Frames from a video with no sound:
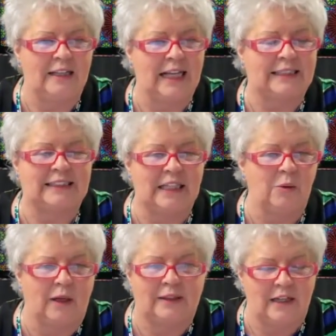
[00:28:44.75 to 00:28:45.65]
Let's see
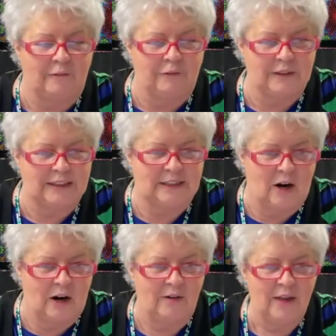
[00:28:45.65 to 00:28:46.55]
what the differences
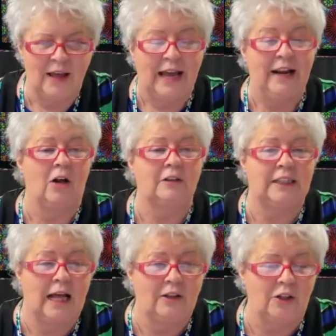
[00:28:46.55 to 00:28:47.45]
are. And I'll
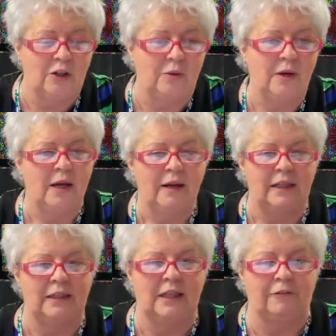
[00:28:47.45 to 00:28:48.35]
tell mm. you,
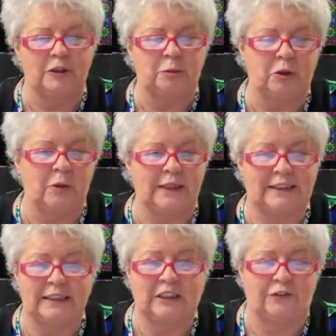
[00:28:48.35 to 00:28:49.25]
the difference between a
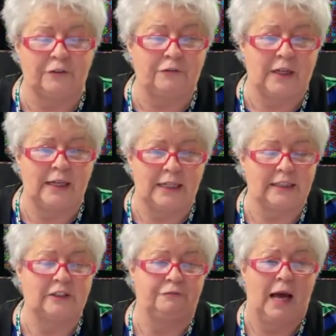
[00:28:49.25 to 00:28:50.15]
650
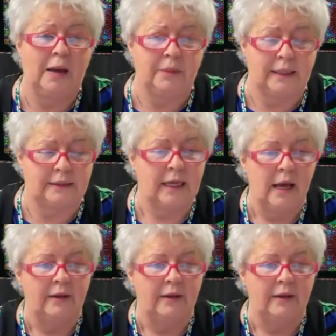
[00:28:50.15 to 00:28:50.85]
is fabulous.